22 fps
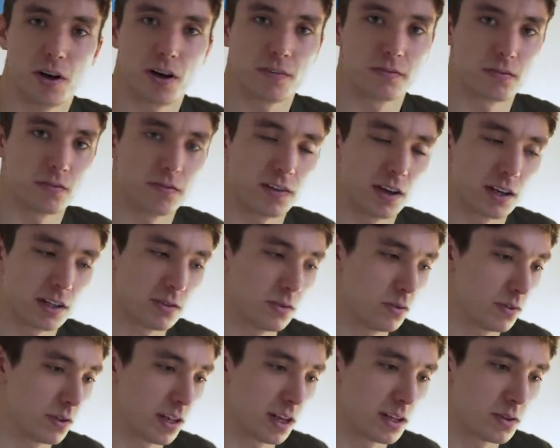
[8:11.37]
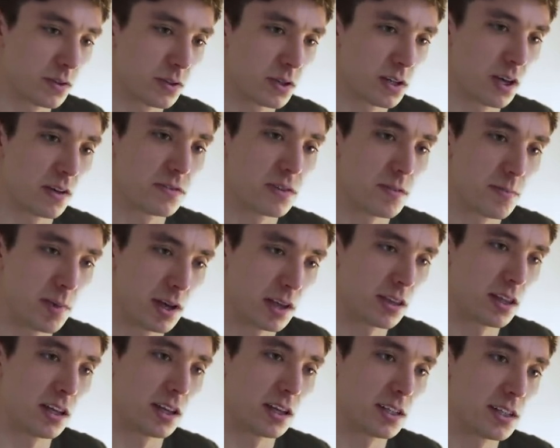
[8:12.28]
After Effects, all of that sort of stuff to
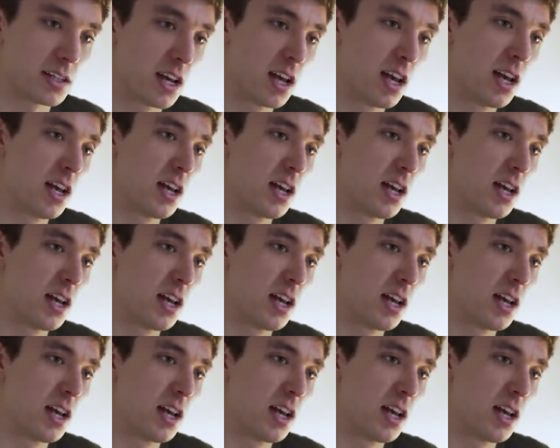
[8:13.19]
make things.